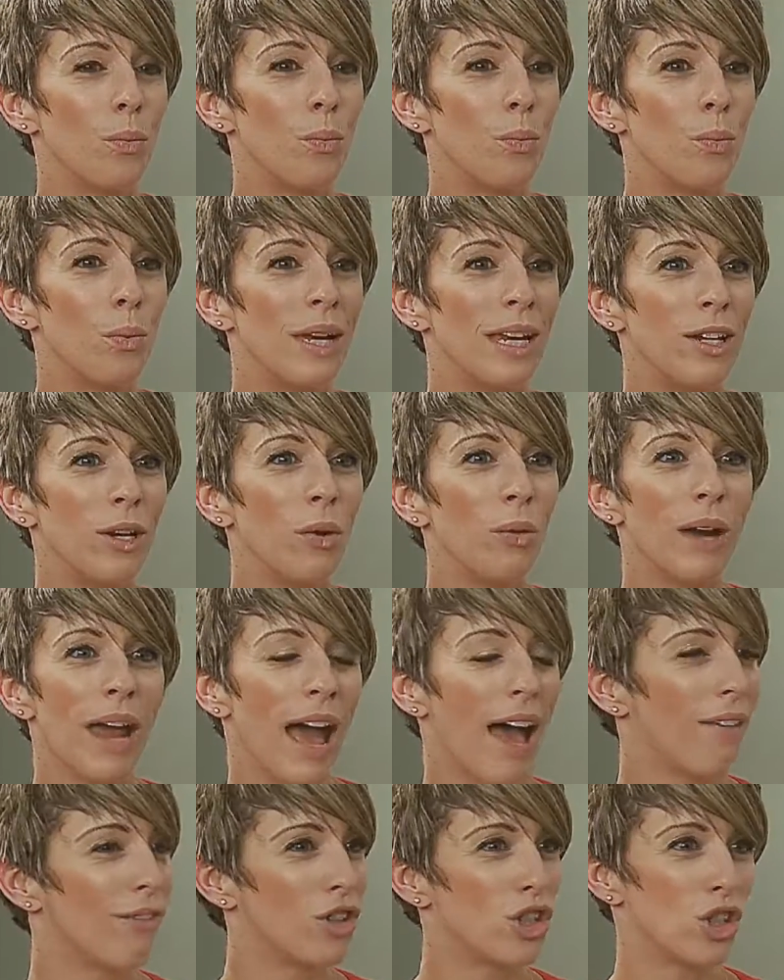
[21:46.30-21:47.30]
we don't
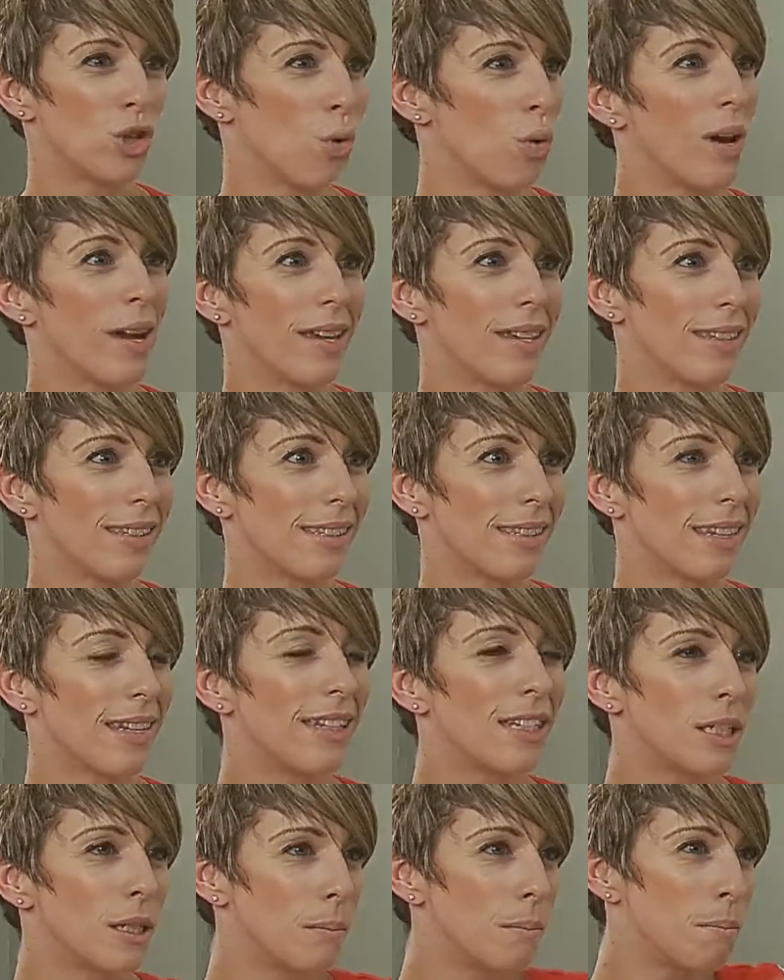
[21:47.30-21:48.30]
have a choice
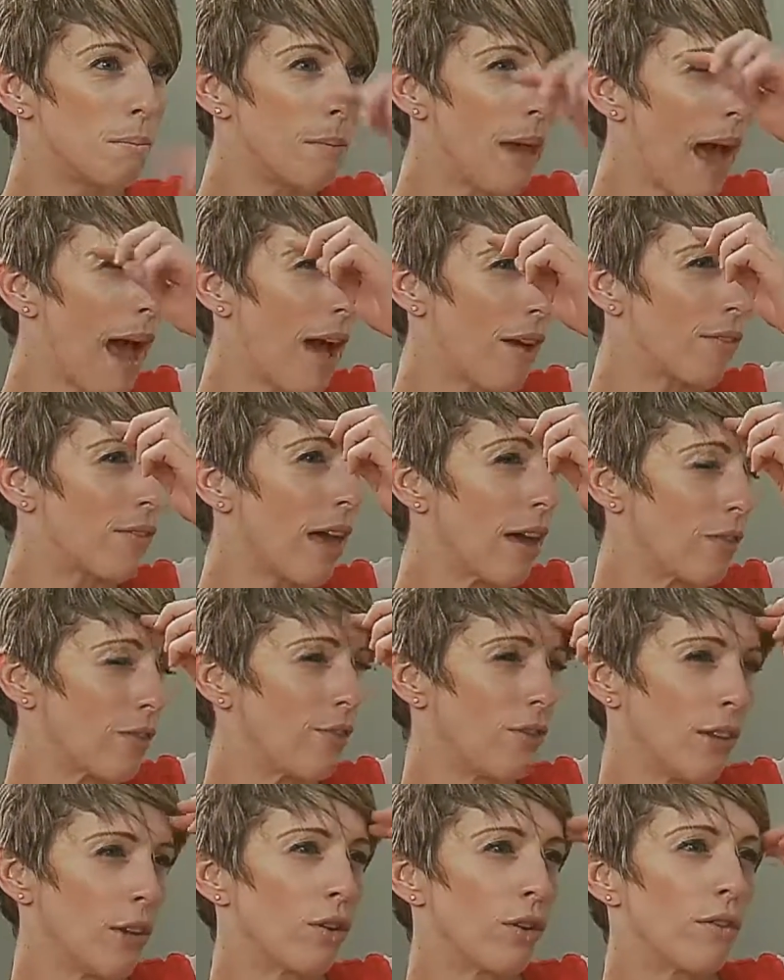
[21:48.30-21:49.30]
to have that
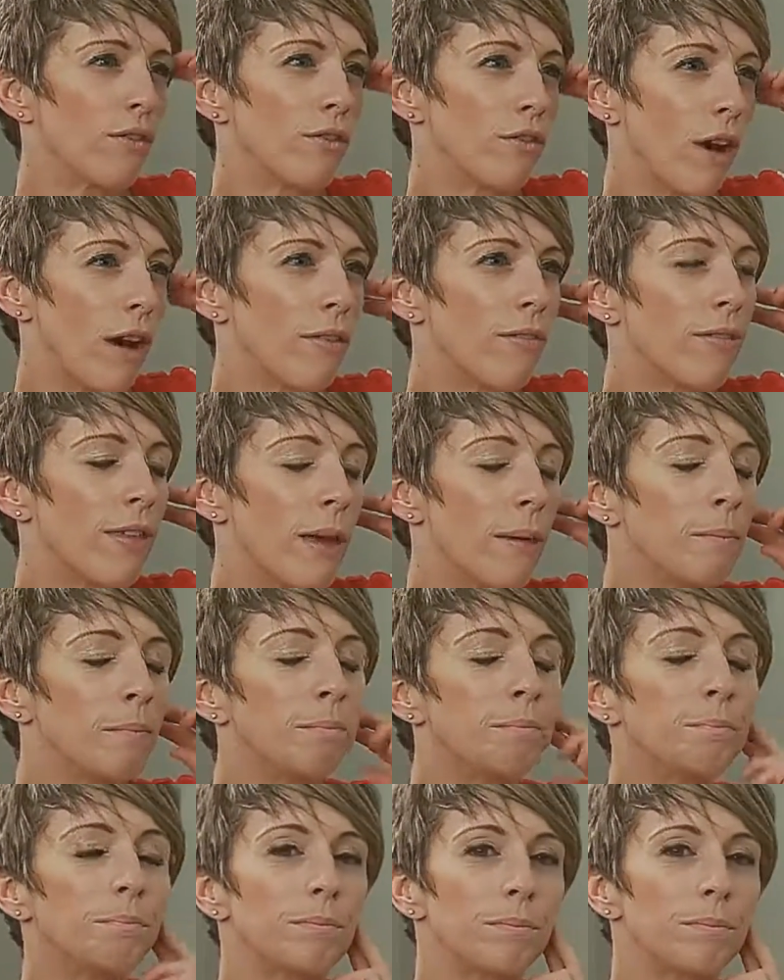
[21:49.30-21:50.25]
fear in front of them.